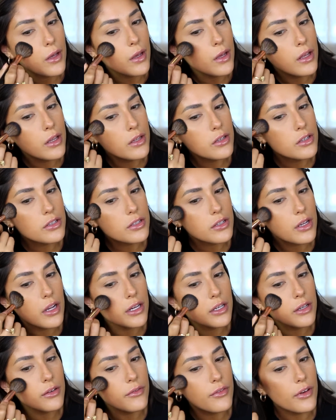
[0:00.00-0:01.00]
and just
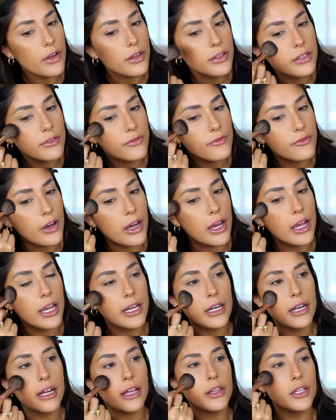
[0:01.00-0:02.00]
kind of
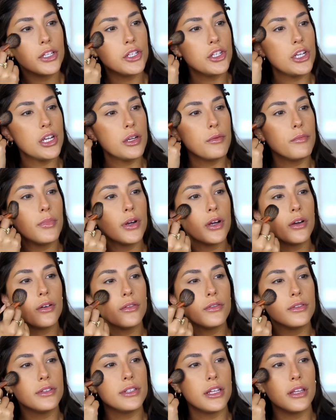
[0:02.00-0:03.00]
define the
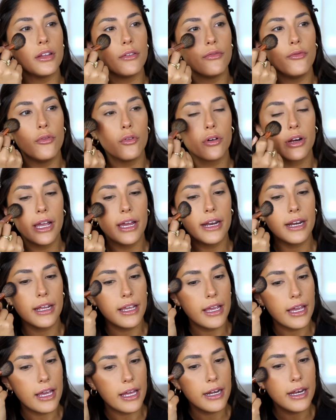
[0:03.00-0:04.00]
cheekbones and the forehead
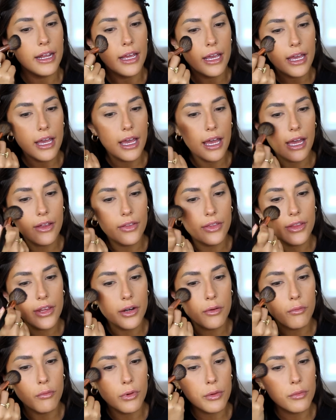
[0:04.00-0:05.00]
again. And
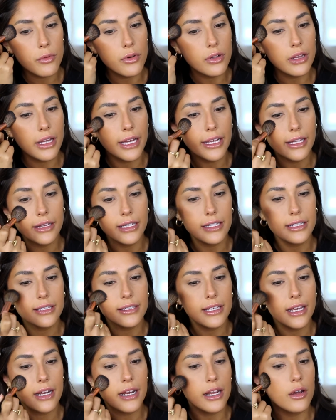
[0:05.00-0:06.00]
then we will lightly
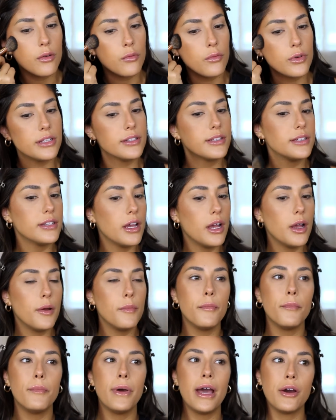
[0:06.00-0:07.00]
set it with
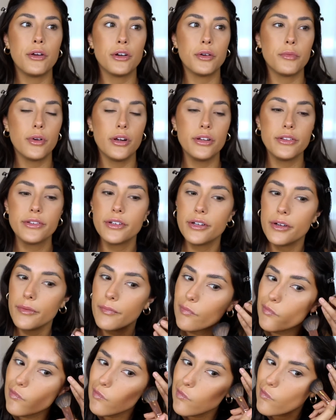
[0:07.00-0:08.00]
some powder
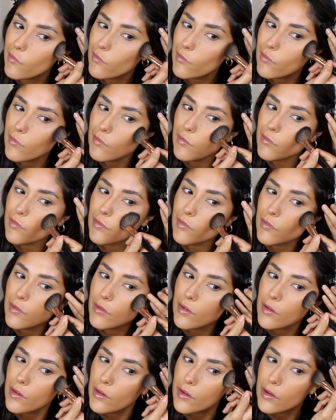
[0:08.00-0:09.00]
bronzer
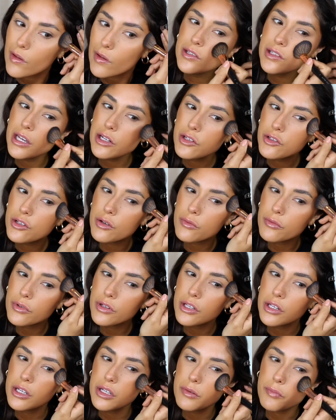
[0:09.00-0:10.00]
is actually a
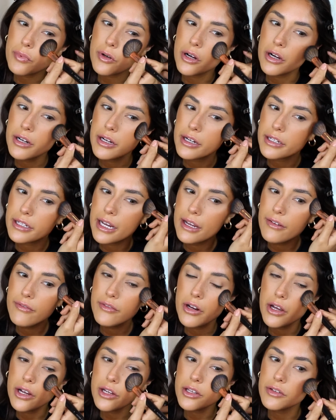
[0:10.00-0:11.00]
really good product. I have
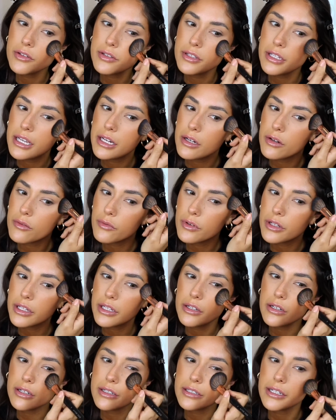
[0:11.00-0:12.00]
not used it in a
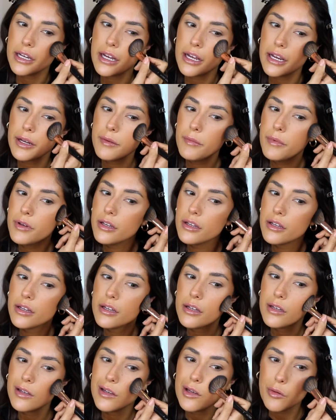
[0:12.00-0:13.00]
really long time,
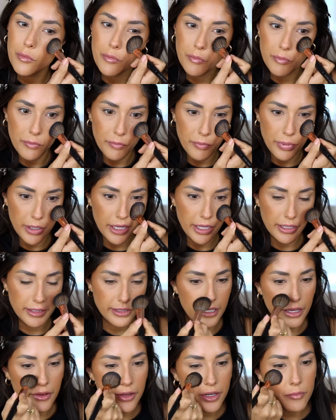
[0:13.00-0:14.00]

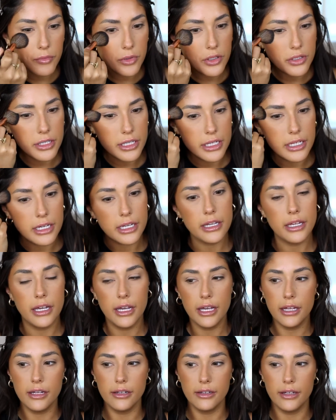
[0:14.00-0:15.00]
but now that I'm using it
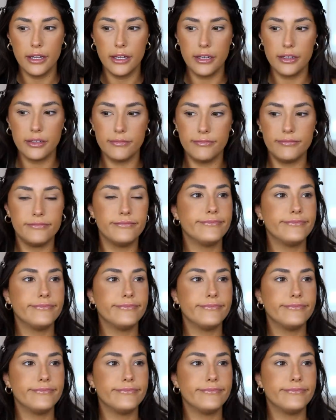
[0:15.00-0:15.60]
again, like,